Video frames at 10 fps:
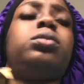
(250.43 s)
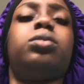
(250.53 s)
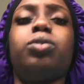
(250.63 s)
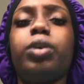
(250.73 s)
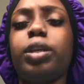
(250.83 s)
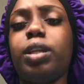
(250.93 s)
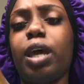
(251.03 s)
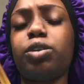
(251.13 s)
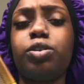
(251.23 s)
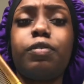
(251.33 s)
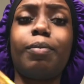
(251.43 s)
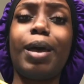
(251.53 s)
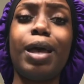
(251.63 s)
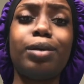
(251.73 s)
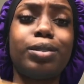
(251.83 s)
store down the street from
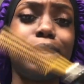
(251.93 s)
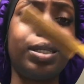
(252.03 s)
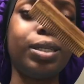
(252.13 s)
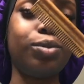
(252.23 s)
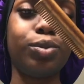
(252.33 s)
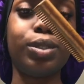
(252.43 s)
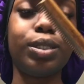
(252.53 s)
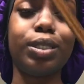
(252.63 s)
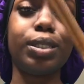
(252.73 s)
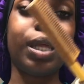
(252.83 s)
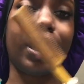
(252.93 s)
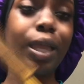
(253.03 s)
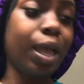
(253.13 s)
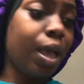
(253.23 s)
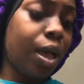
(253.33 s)
my house, and this one is just like,
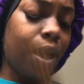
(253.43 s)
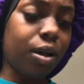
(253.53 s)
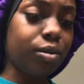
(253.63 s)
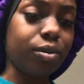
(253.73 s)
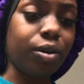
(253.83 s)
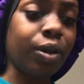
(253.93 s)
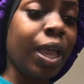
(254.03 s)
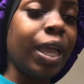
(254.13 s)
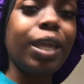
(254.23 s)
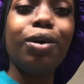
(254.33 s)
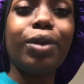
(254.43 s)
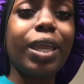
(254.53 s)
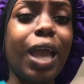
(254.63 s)
I don't know, it don't get